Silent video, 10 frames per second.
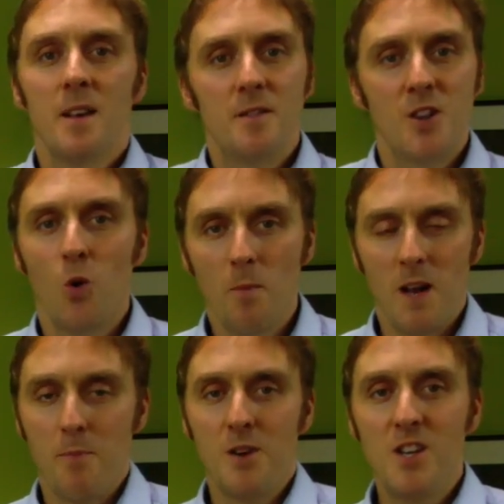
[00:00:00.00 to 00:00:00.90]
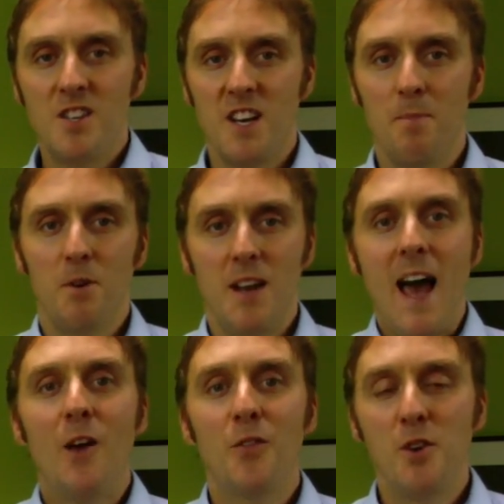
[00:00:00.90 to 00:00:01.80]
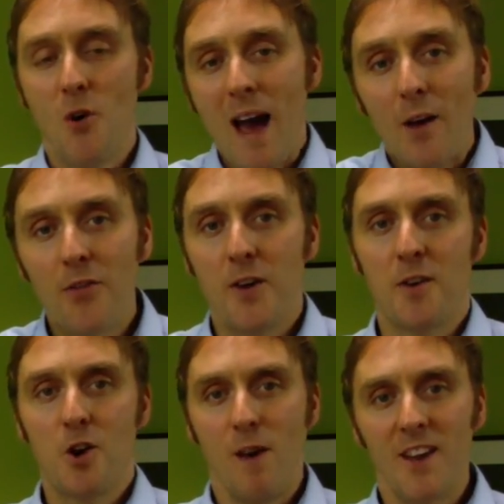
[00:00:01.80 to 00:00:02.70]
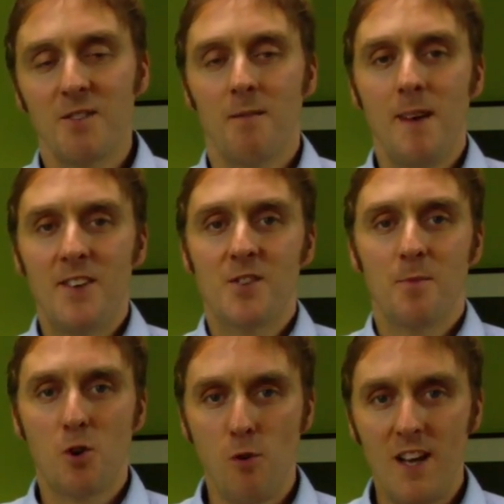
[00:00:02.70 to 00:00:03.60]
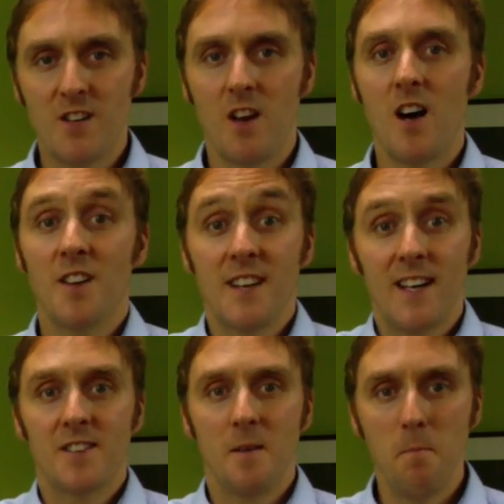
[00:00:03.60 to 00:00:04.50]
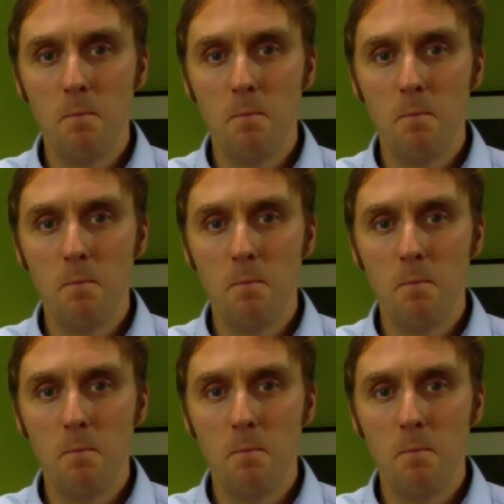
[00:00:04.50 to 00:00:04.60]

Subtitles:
no one might appreciate it, but you're out there creating momentum, creating contacts,